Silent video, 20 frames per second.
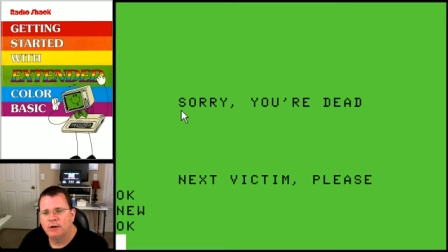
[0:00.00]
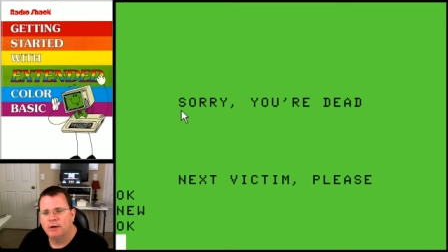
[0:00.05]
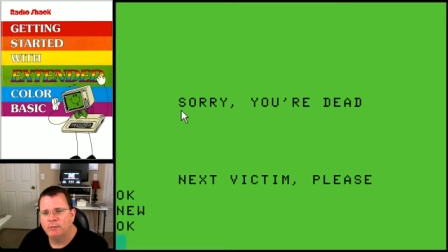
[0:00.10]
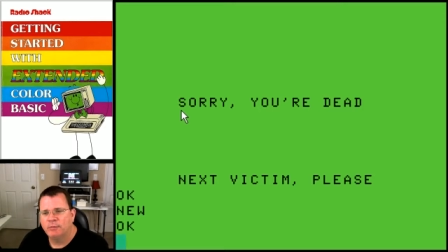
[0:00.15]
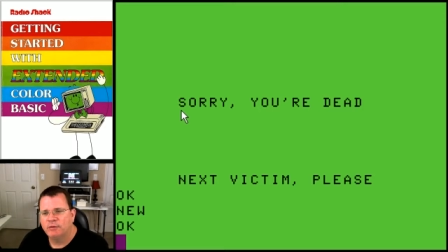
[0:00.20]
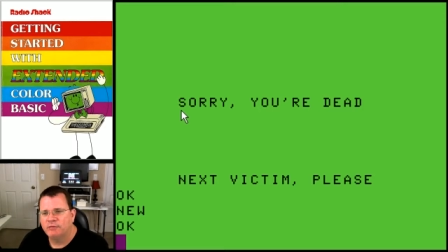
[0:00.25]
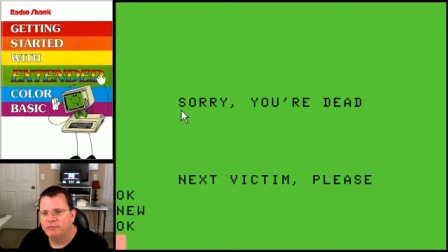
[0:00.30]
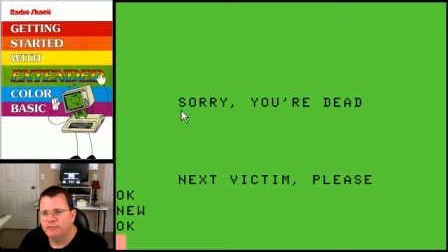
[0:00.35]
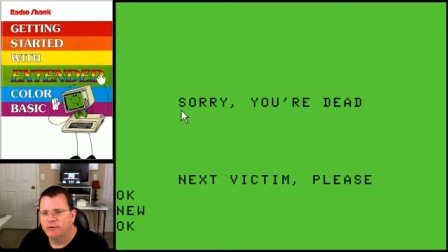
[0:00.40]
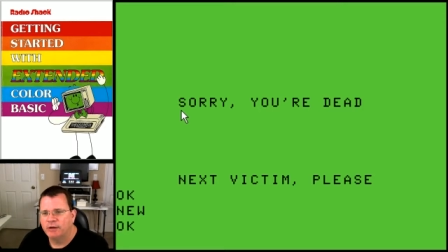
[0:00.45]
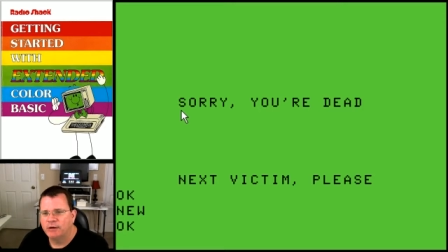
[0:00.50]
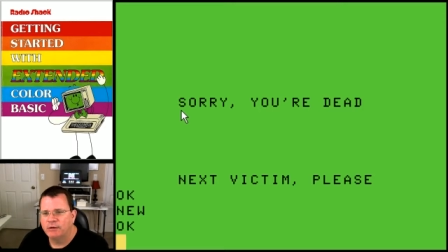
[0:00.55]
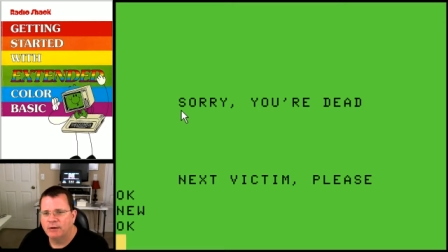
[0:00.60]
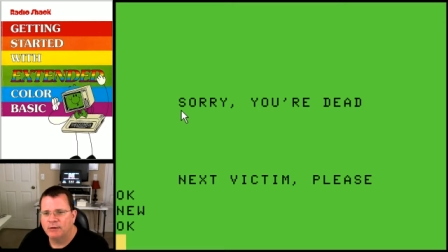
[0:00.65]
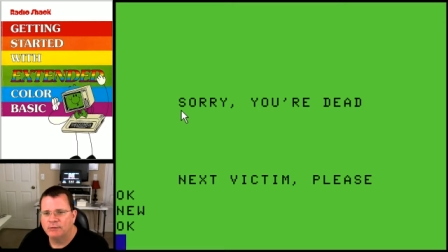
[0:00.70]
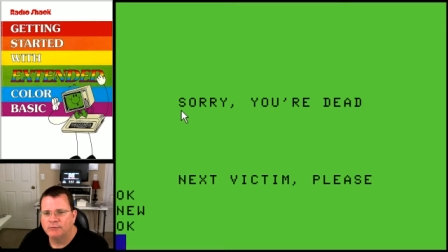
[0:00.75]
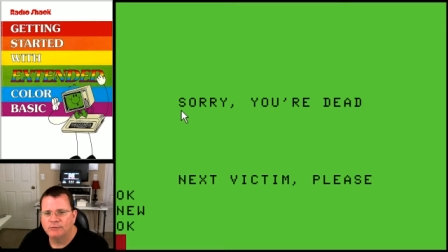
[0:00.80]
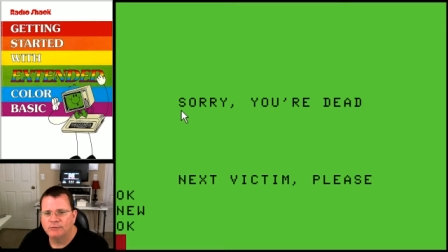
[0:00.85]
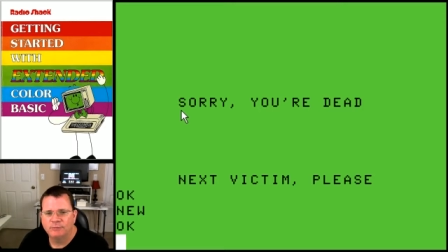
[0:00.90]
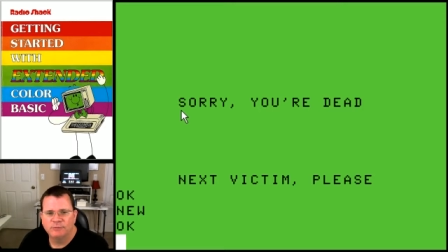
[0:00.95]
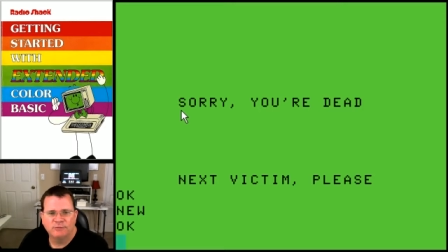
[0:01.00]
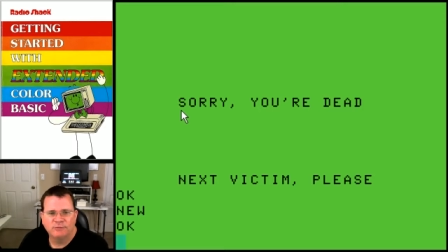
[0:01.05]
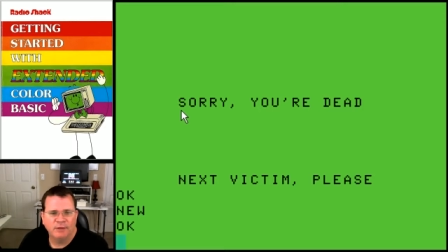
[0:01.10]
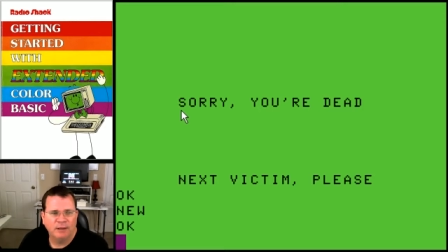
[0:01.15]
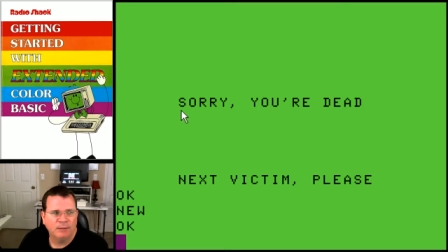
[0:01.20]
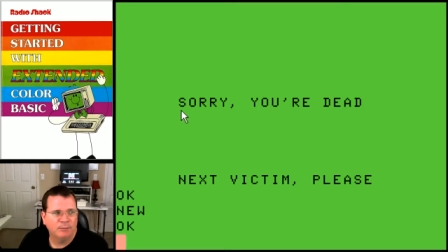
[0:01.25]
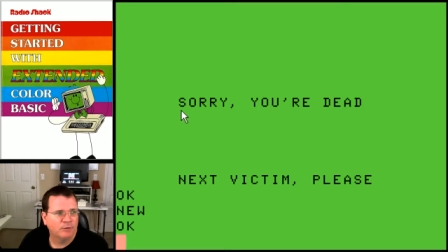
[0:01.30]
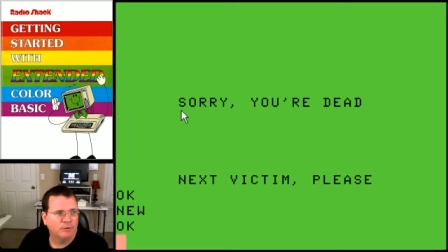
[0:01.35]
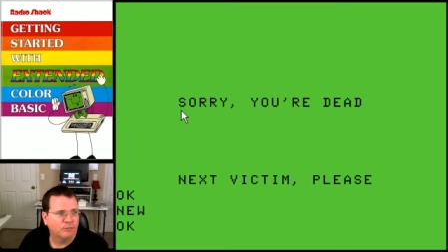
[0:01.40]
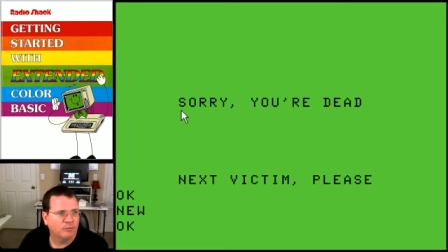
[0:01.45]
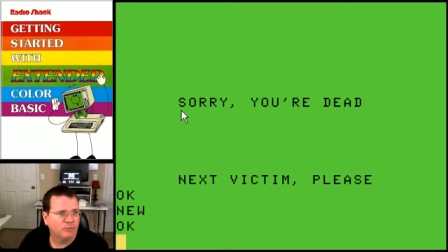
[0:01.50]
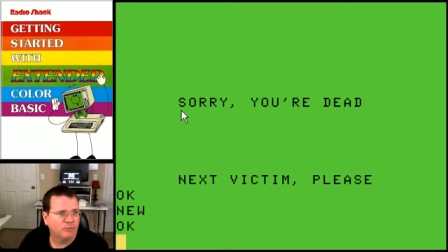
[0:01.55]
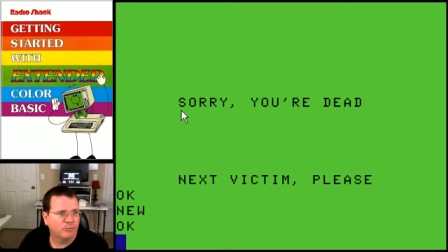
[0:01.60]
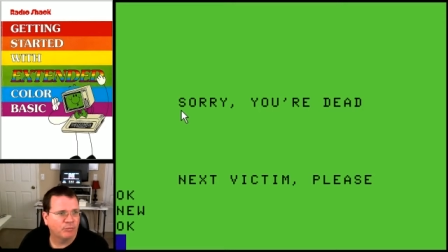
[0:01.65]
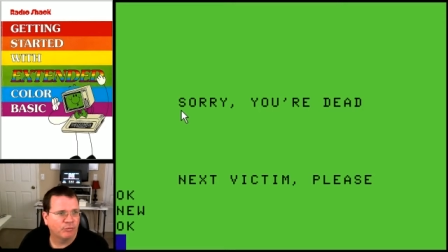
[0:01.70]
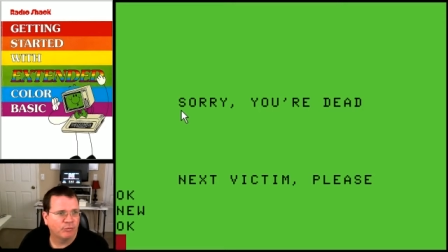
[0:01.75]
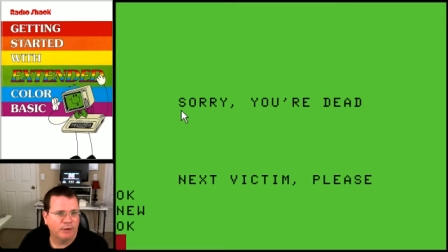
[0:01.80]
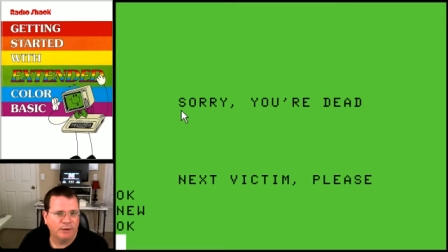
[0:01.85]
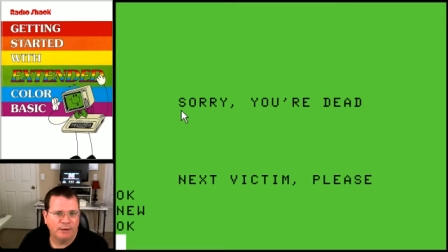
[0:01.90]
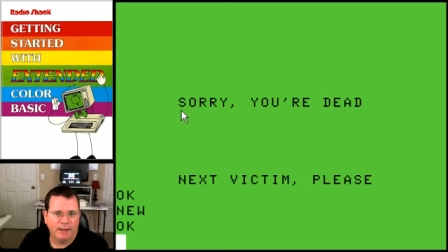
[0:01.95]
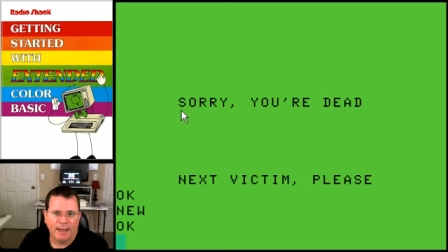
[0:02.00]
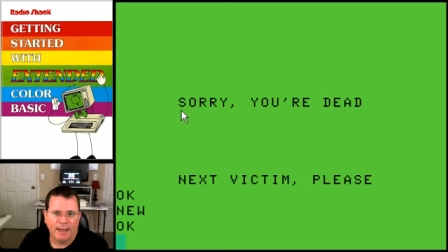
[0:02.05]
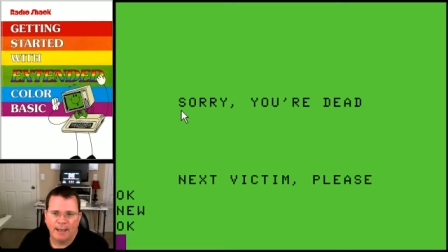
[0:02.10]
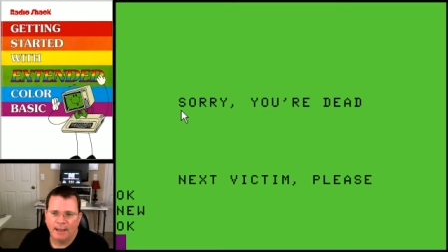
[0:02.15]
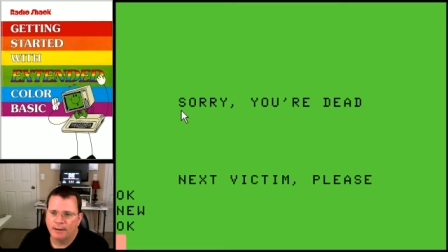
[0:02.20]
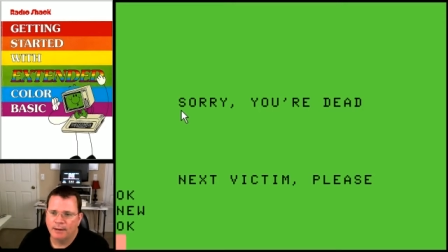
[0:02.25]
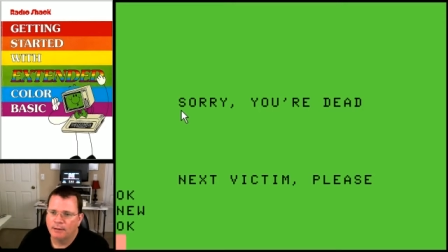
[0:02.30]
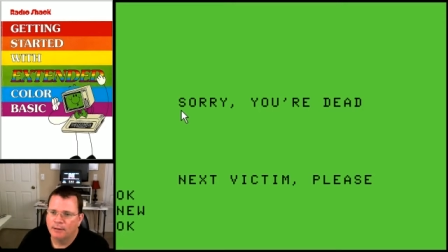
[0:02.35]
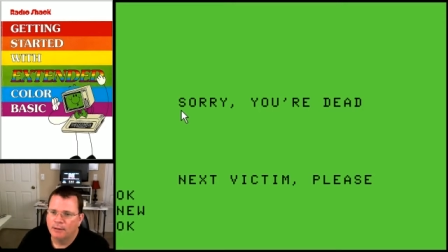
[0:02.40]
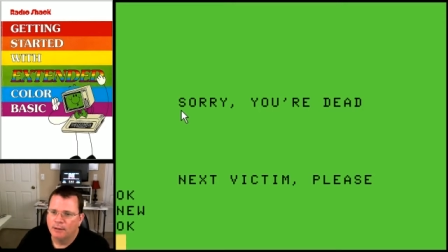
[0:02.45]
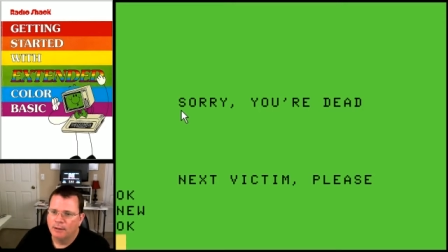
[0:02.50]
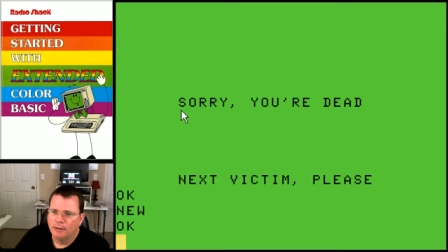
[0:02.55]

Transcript: help me figure out some statements with print at.